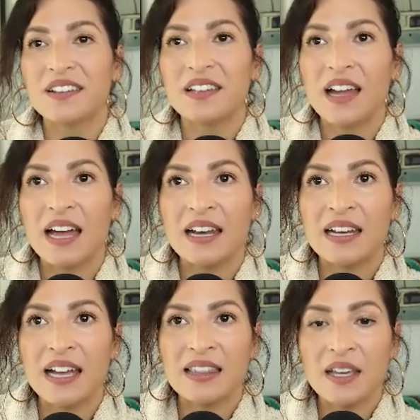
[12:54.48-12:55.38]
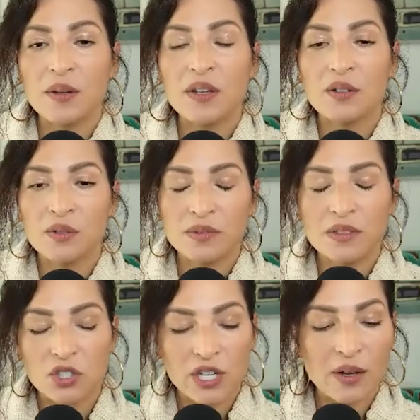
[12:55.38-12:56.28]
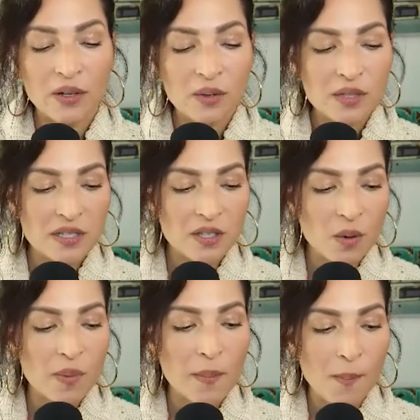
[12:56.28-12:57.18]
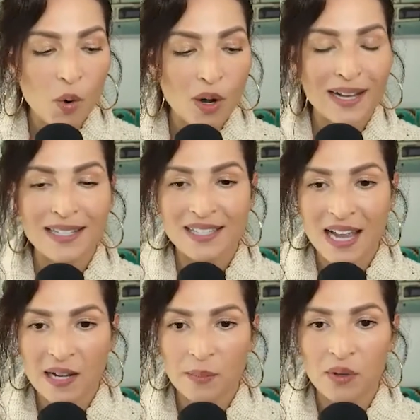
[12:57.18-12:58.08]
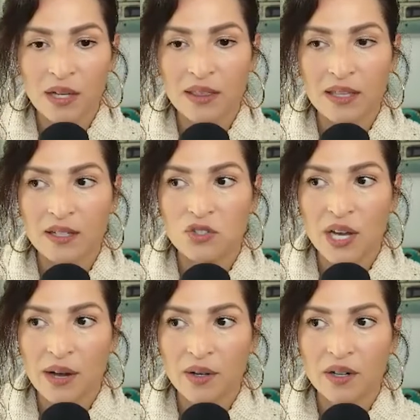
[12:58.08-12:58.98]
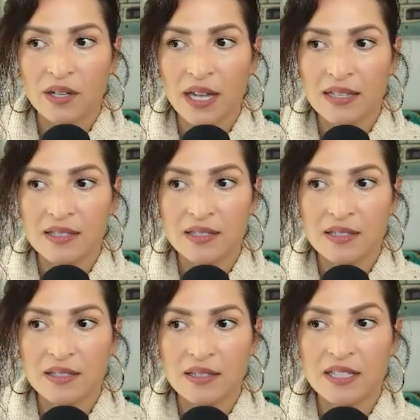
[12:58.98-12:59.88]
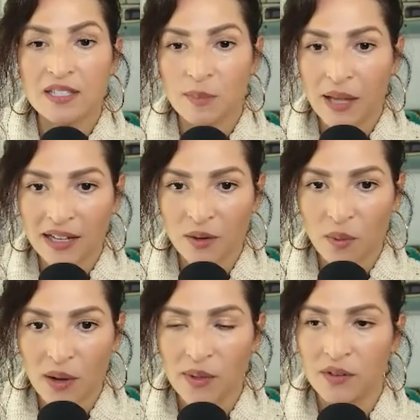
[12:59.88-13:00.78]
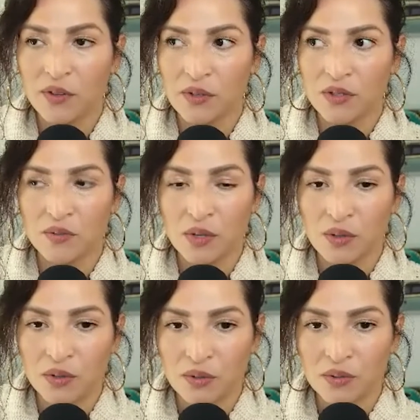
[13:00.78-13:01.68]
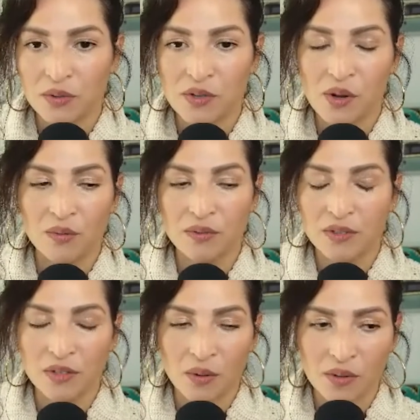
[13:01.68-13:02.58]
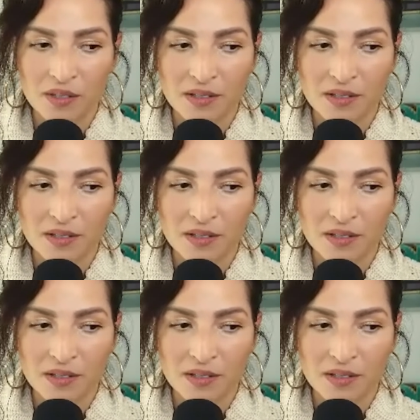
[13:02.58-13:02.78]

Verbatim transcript: and and they, you know, Chowder was a little bit more excitable. I think Chowder gets he's the black and white one for those of you who who don't know the the